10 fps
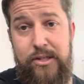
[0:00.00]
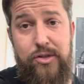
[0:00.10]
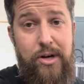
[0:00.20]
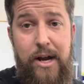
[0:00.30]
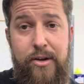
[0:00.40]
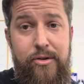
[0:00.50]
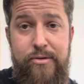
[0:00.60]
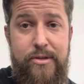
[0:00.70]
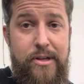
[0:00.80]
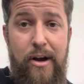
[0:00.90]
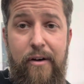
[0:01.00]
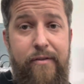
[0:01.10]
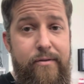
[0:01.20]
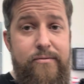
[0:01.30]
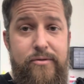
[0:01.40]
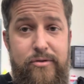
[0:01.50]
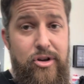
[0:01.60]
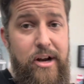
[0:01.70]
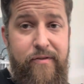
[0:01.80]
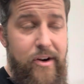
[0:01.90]
just trying to do stuff
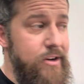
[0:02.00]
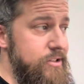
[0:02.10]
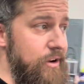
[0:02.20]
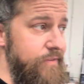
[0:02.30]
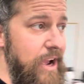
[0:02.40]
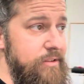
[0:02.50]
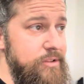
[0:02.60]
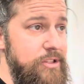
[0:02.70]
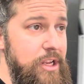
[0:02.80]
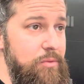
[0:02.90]
trying to figure stuff out and seeing